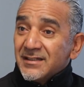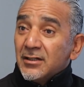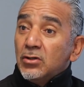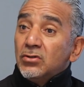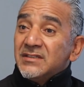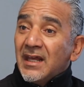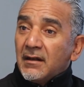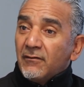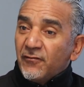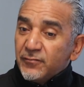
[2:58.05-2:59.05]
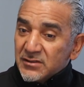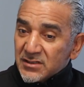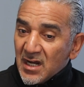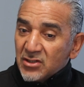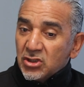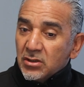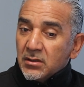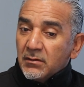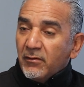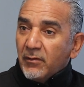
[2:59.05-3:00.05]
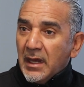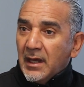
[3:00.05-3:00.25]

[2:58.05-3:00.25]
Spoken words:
It looks at structural